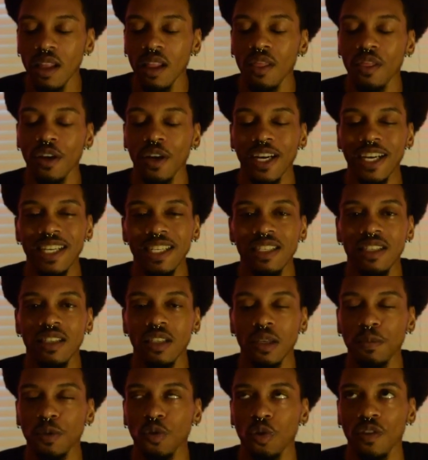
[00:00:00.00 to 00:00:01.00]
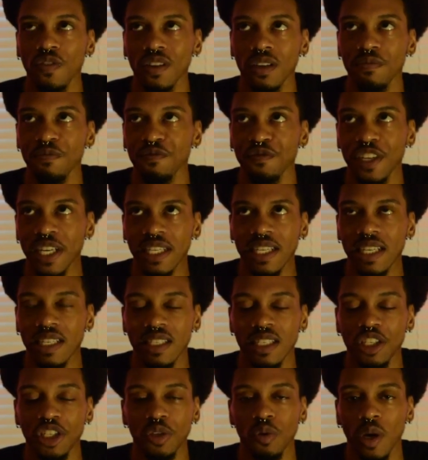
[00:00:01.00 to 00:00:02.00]
There is some sort of conflicting
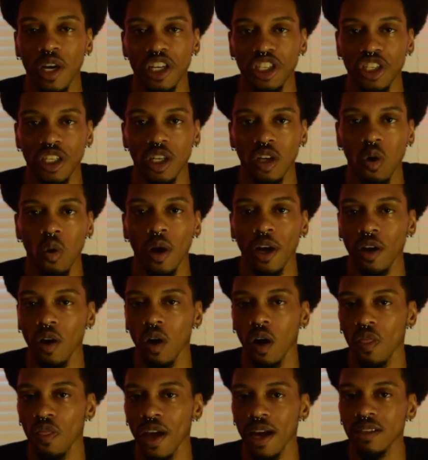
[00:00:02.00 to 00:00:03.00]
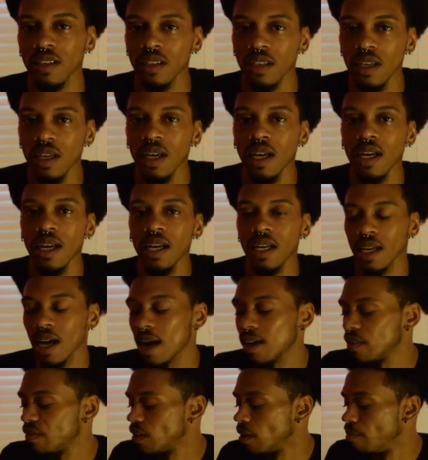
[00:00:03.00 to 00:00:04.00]
situation going on that's
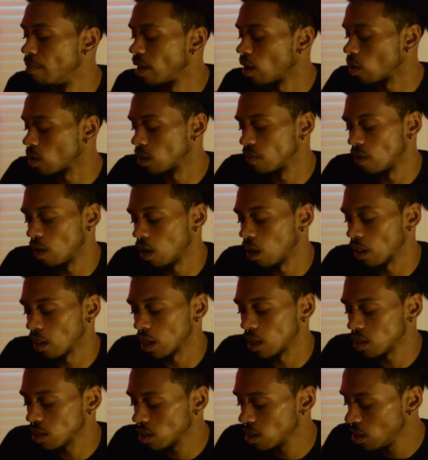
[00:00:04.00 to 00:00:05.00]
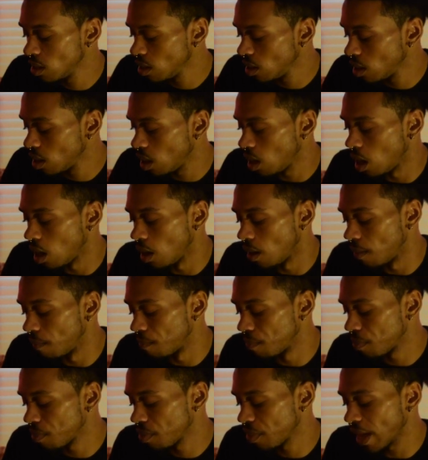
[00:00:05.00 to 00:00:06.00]
kind of in the middle of all of this,
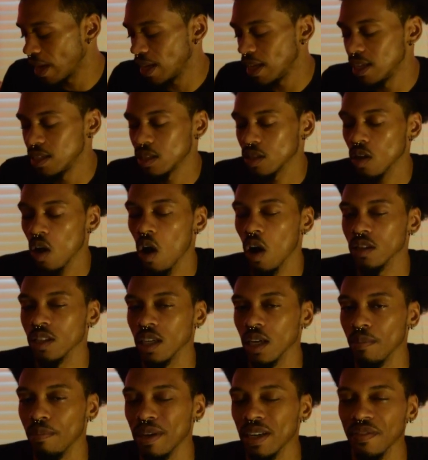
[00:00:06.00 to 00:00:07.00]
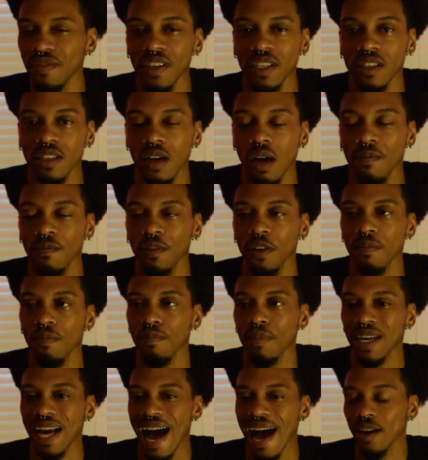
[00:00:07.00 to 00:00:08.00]
that is causing a bit of discomfort.
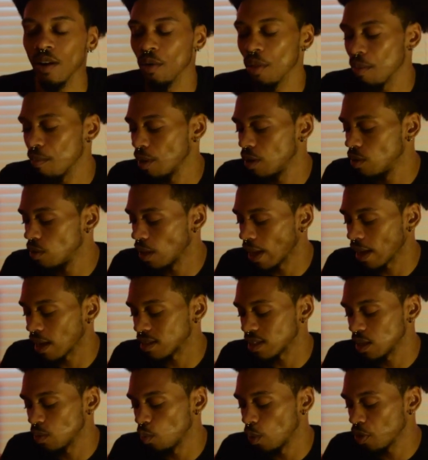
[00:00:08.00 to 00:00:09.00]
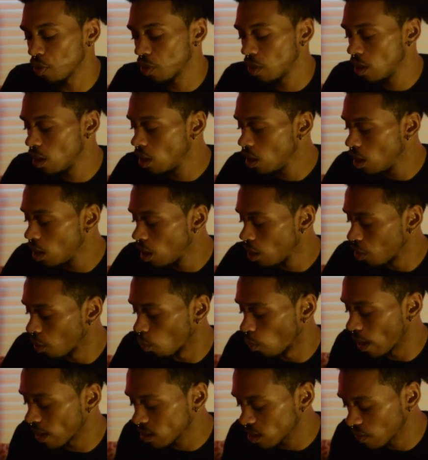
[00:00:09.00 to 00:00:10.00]
But I don't. But like I said, with the
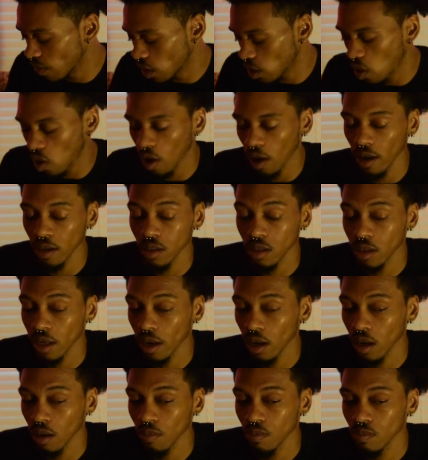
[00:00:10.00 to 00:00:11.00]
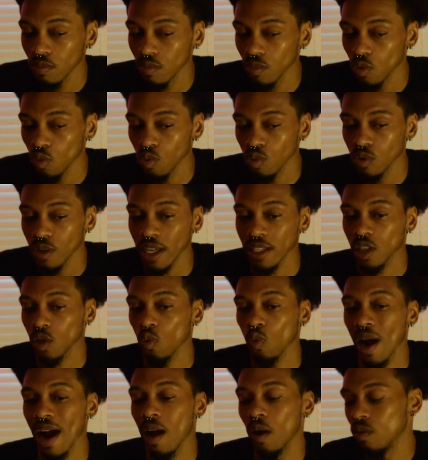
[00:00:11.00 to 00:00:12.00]
rest of the cards, that
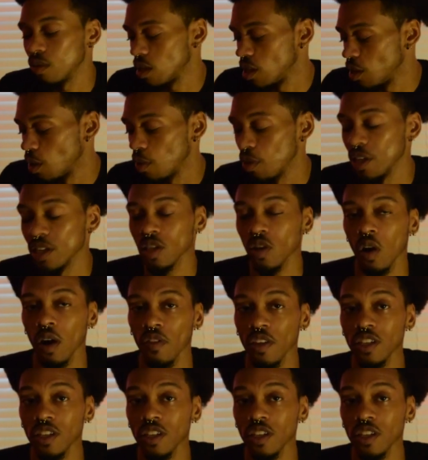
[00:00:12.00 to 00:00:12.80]
surround this card.